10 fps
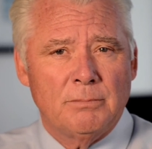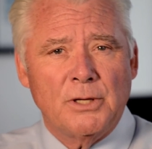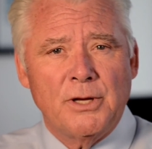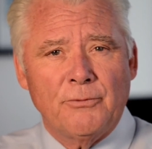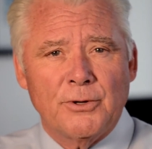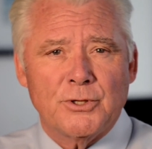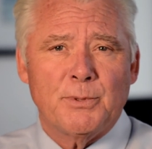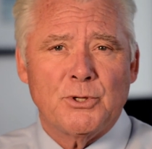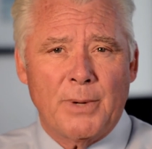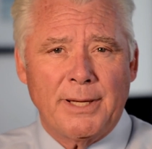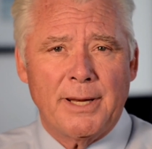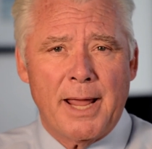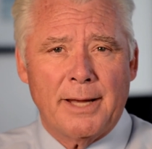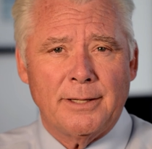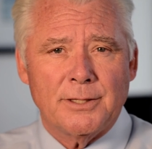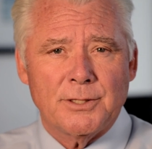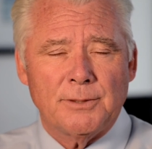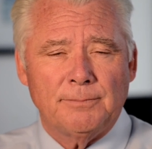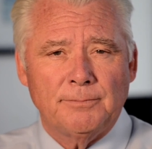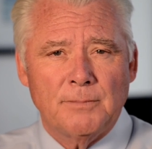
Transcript: the difference between candidates.